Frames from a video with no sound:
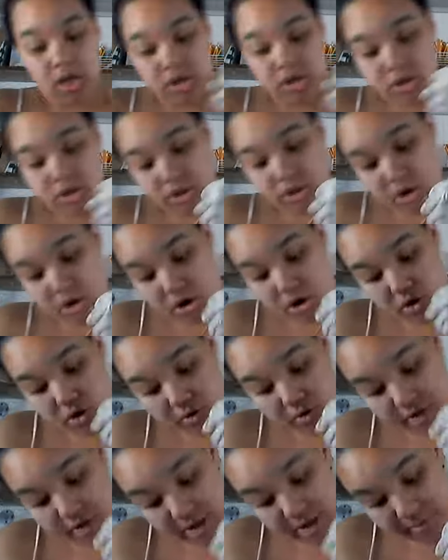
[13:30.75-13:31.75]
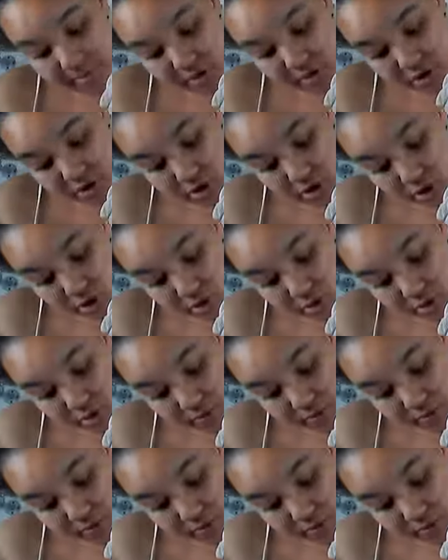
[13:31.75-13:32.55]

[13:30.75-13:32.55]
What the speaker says: So then I'm going to go